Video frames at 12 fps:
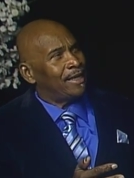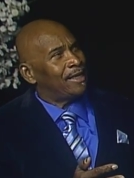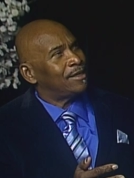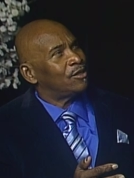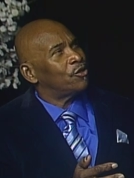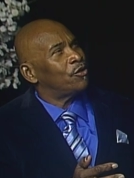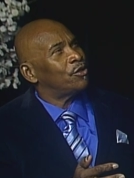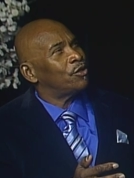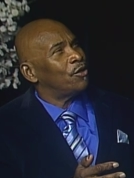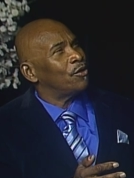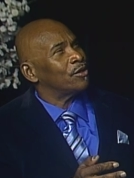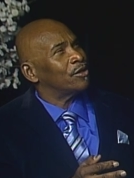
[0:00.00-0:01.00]
at the church
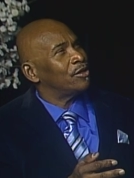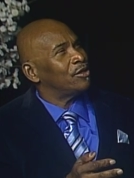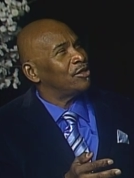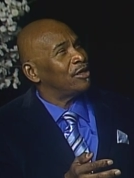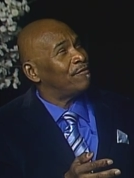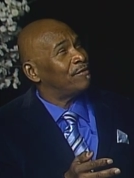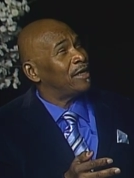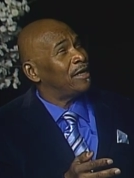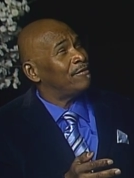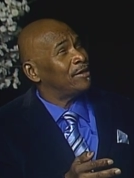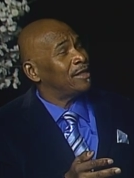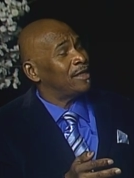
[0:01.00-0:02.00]
on Jeff
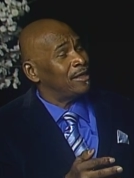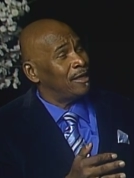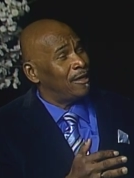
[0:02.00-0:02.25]
Davis and